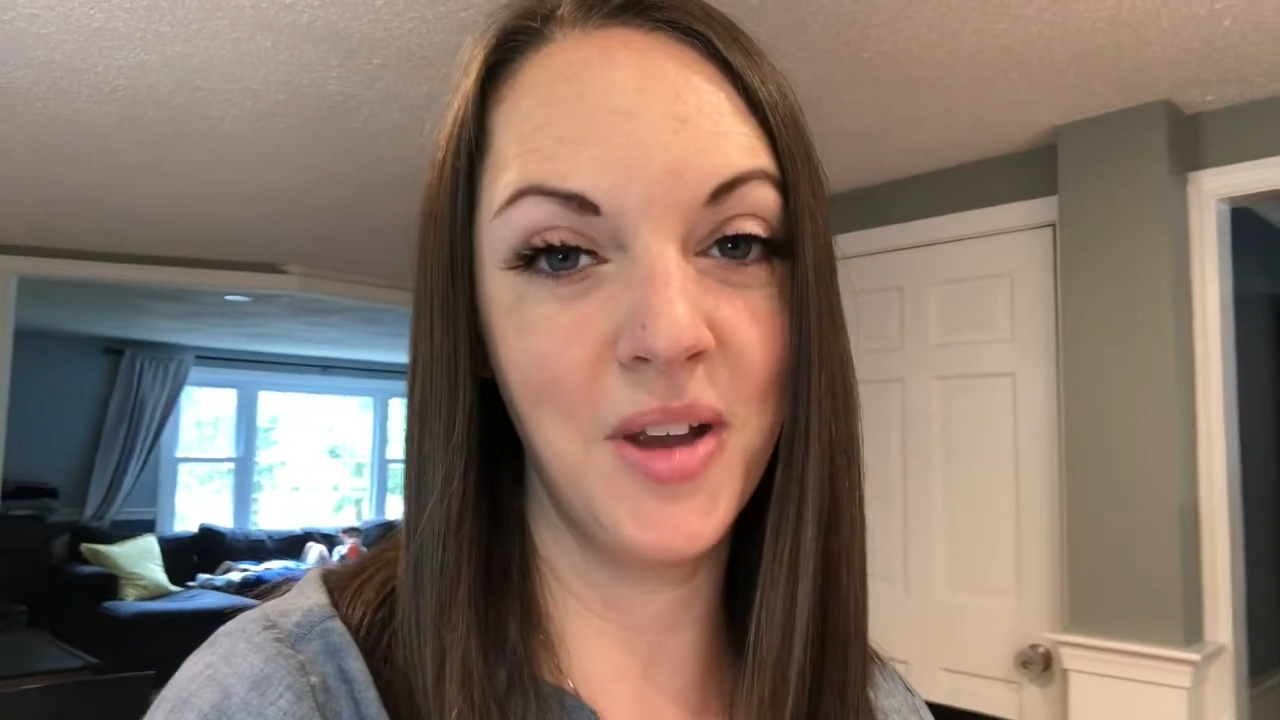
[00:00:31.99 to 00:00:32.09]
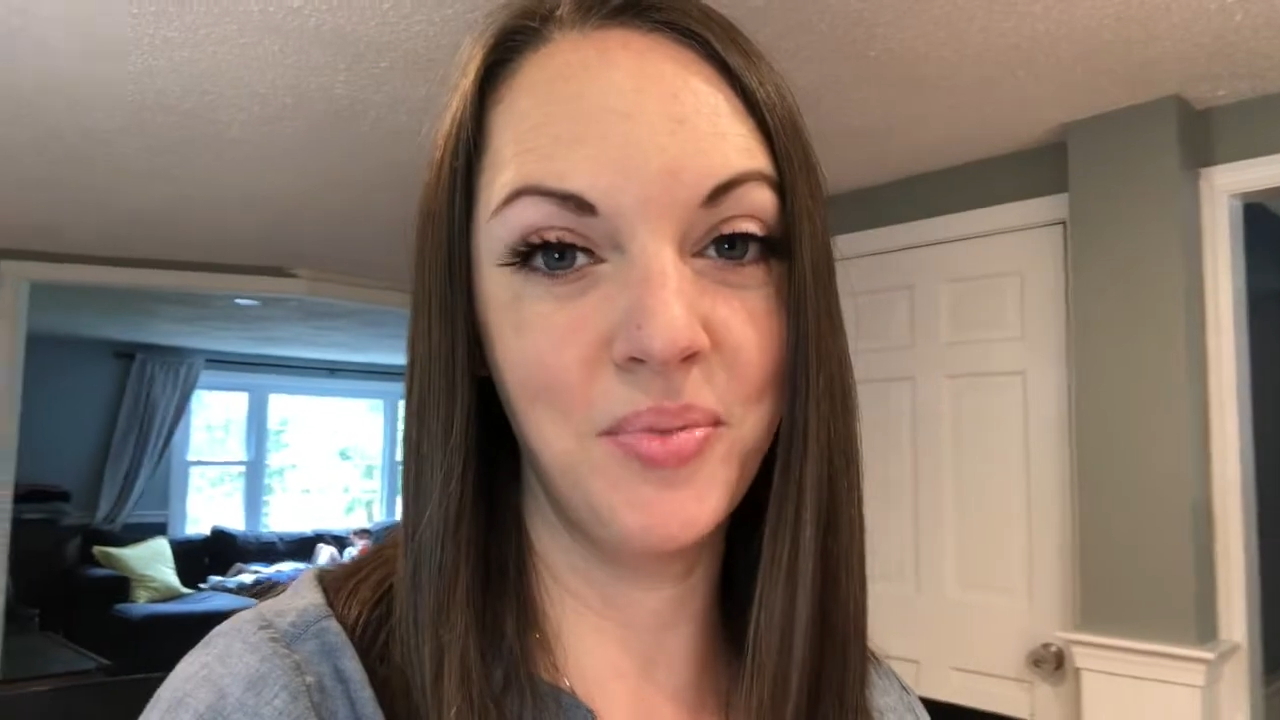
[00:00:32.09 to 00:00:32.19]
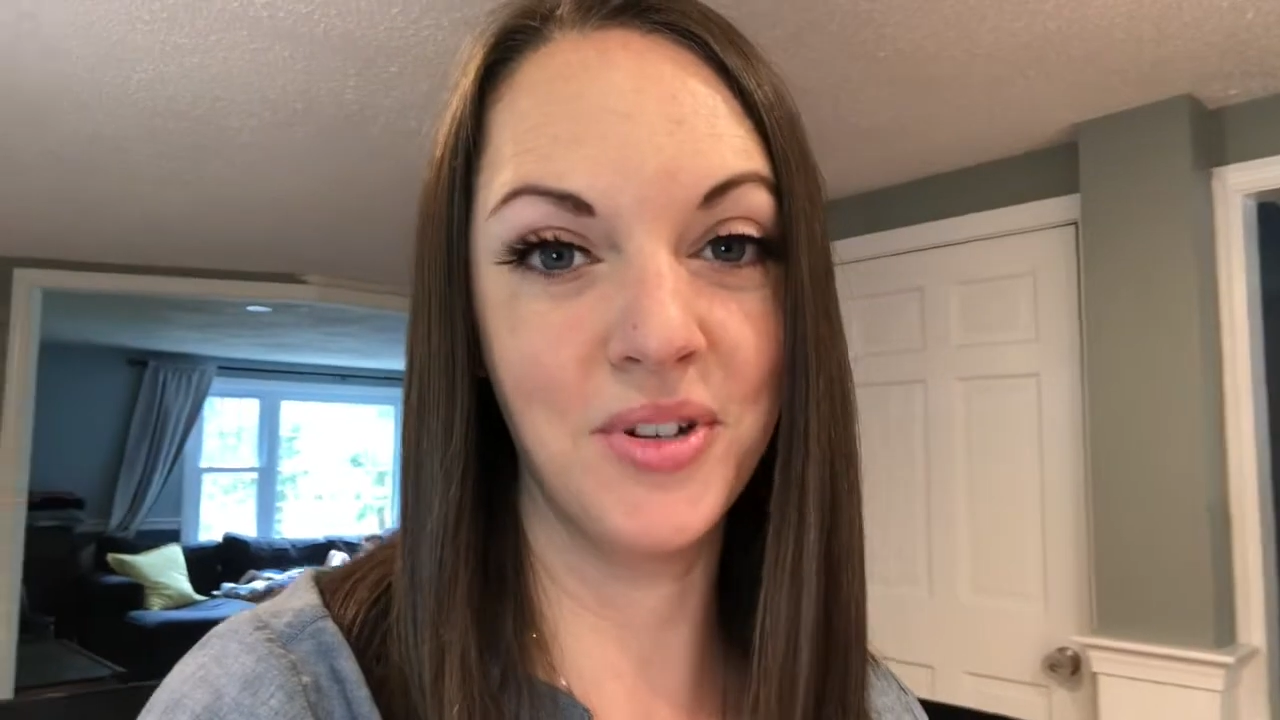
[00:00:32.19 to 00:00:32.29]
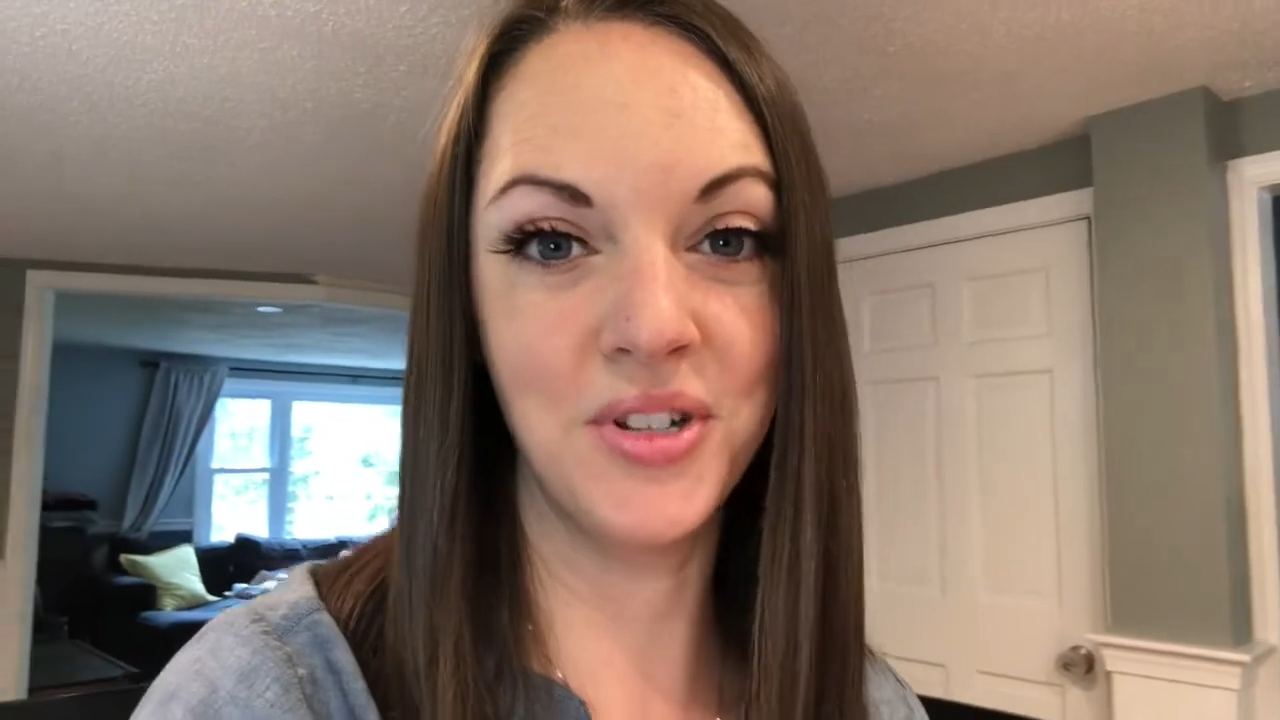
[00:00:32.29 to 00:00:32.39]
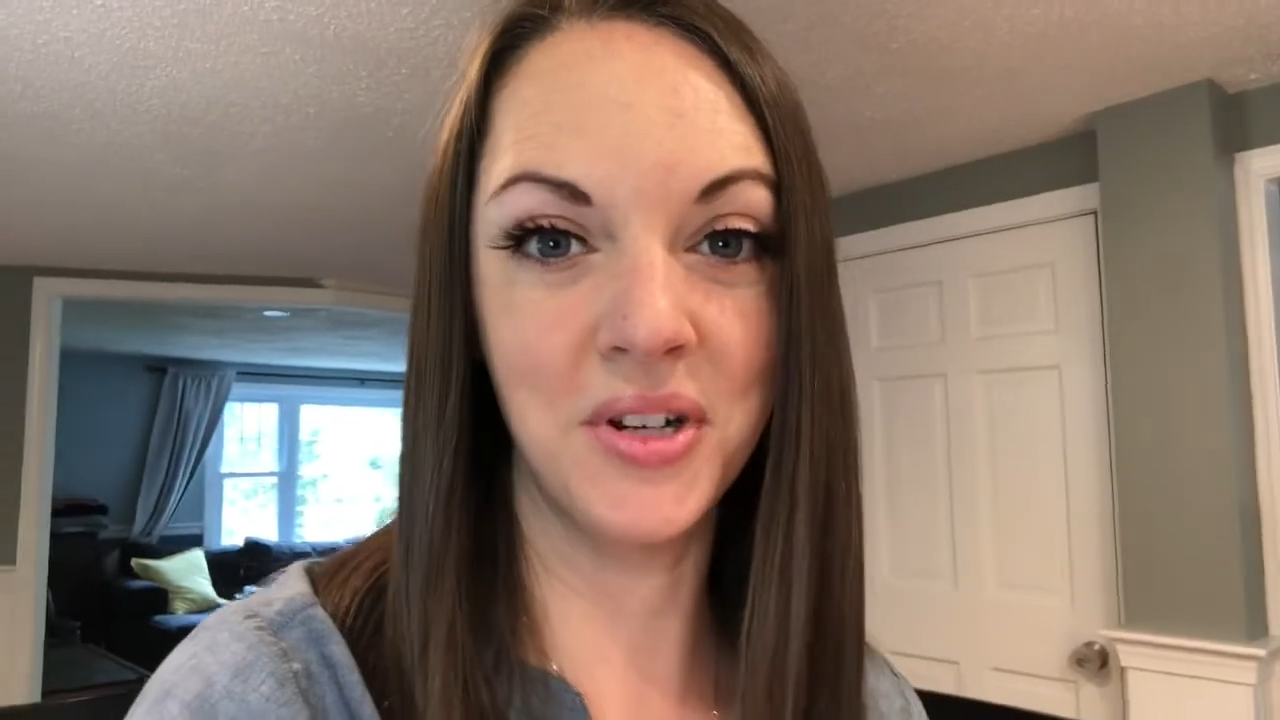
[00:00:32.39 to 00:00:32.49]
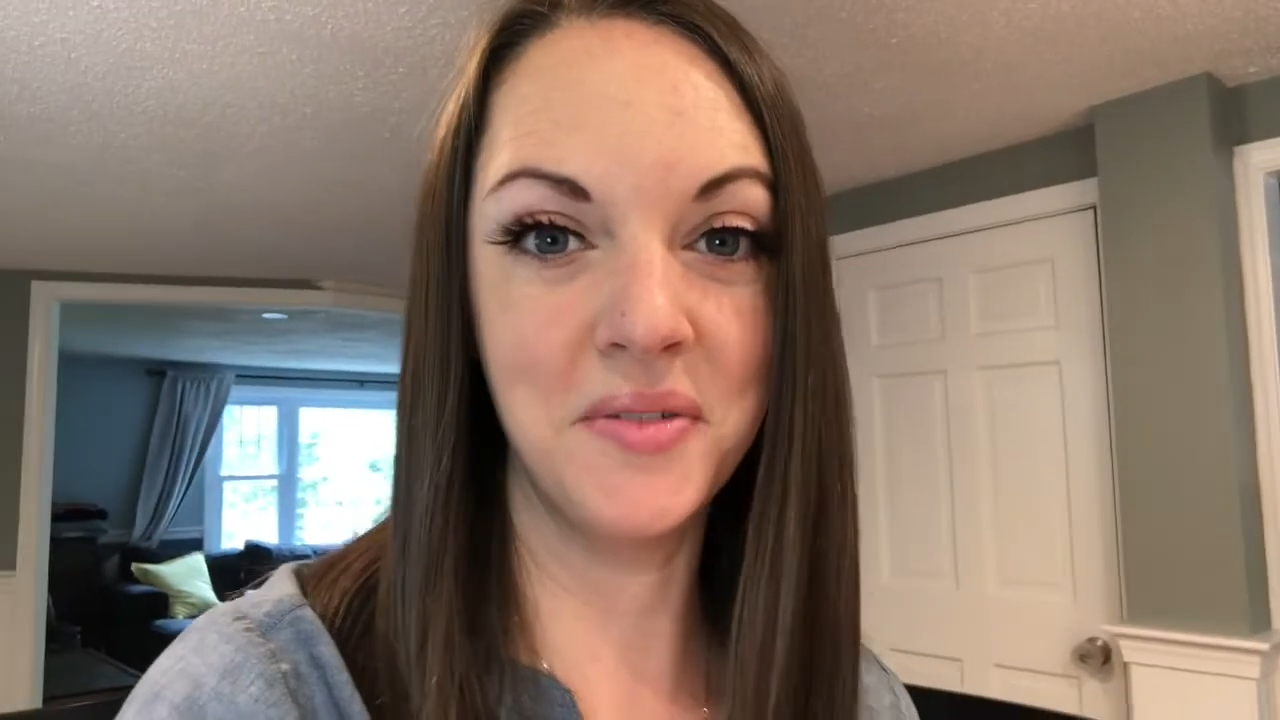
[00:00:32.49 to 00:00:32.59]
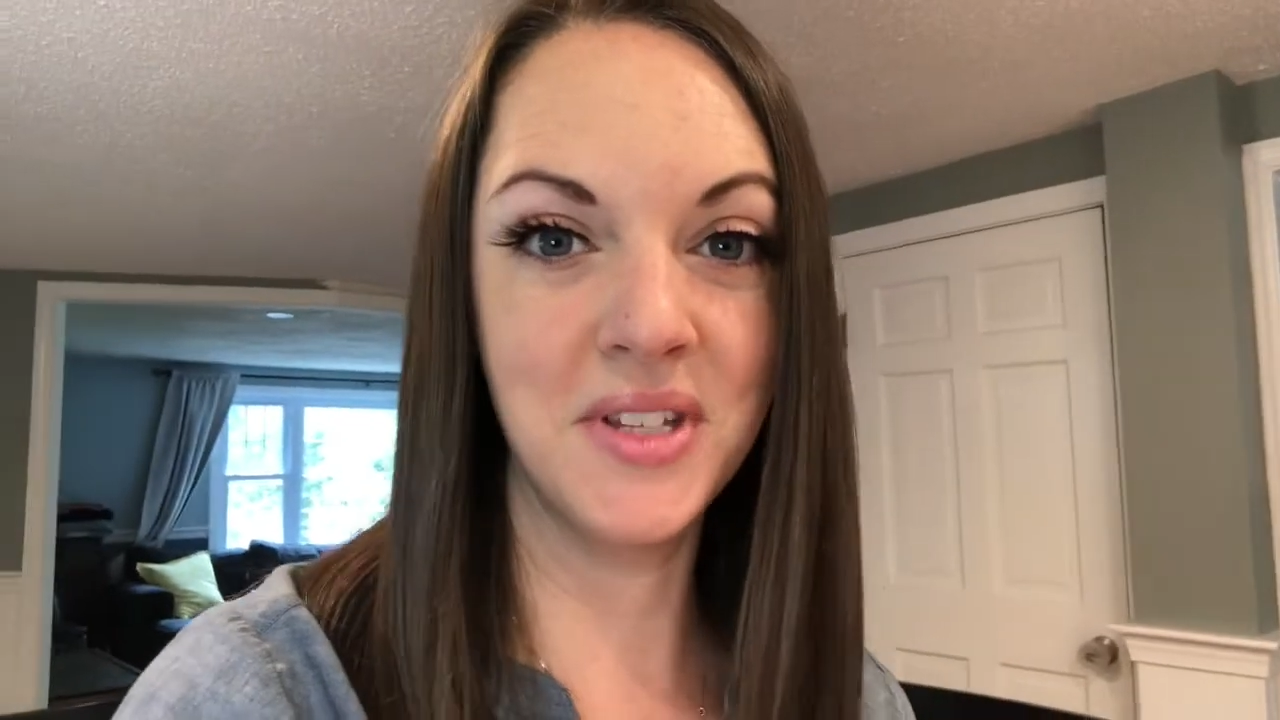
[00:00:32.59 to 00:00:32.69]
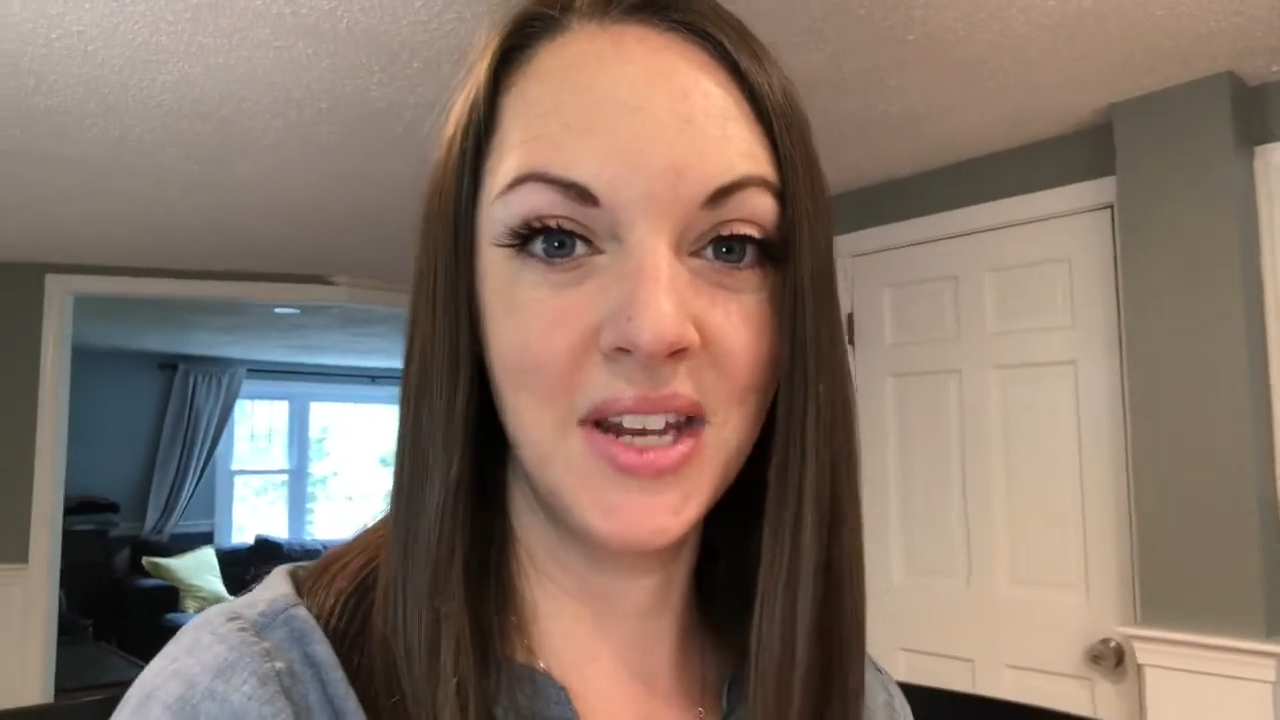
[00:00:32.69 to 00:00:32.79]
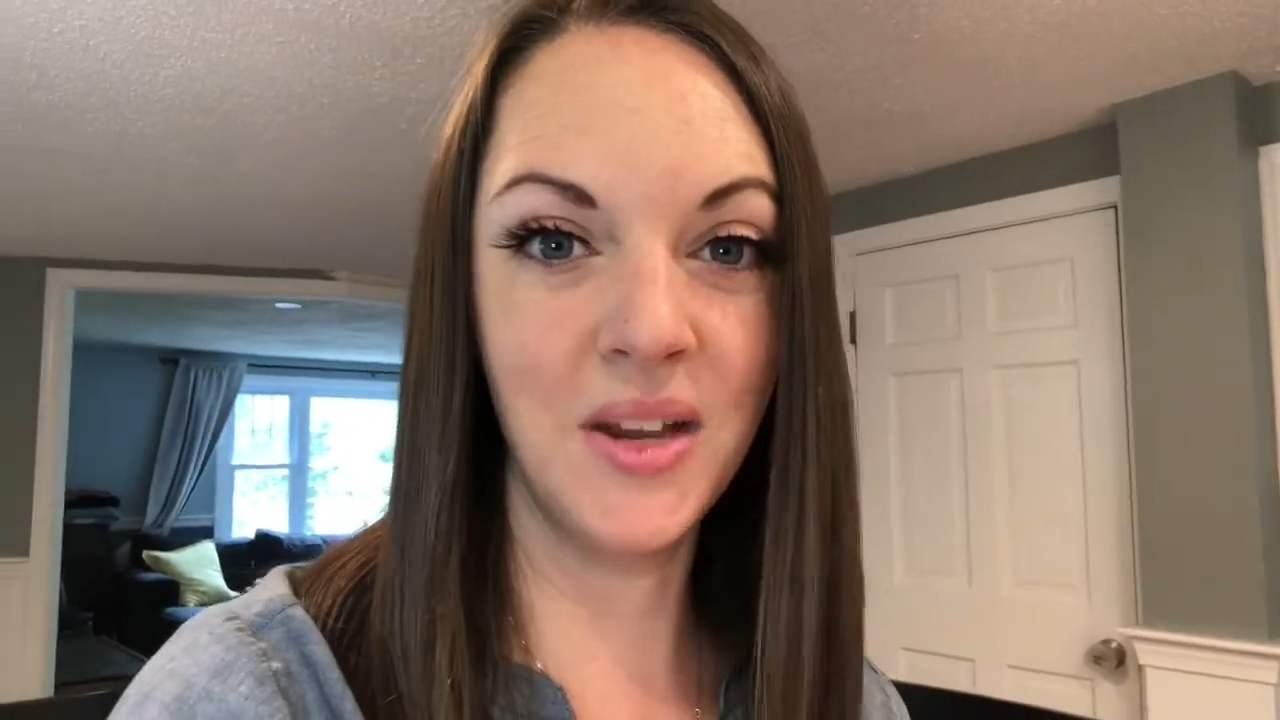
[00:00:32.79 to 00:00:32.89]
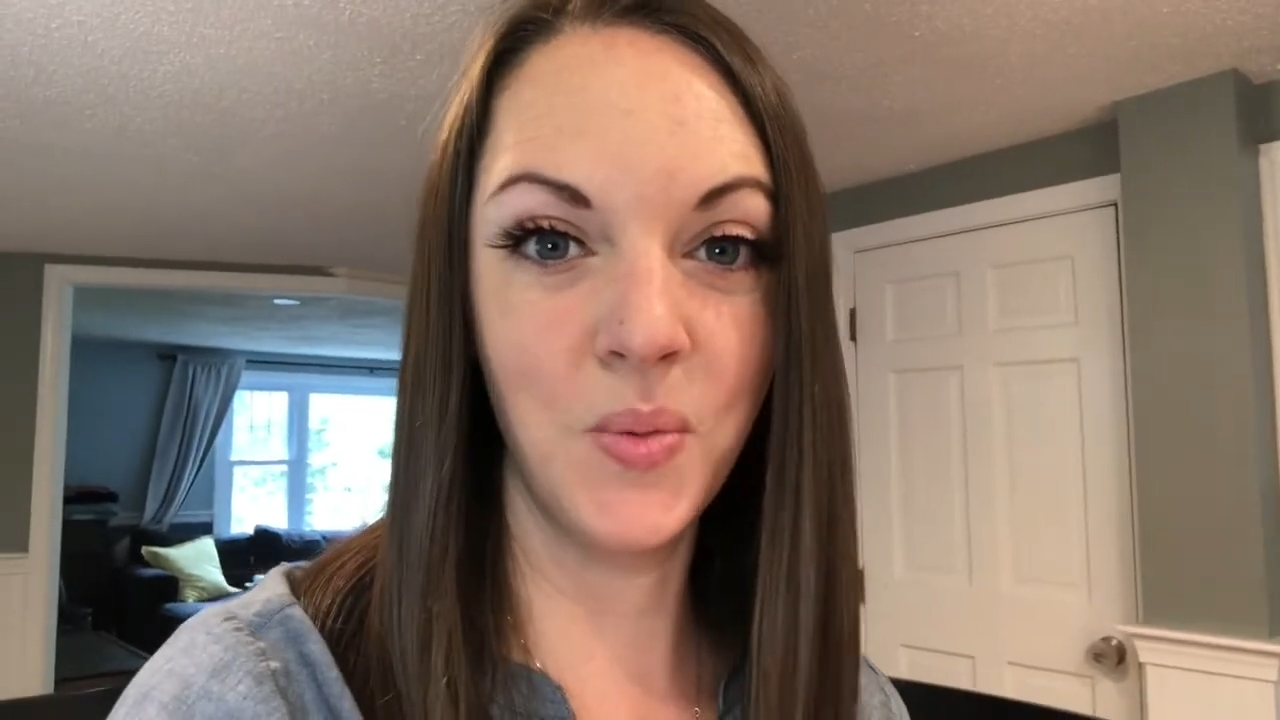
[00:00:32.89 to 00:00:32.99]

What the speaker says: preserves in it,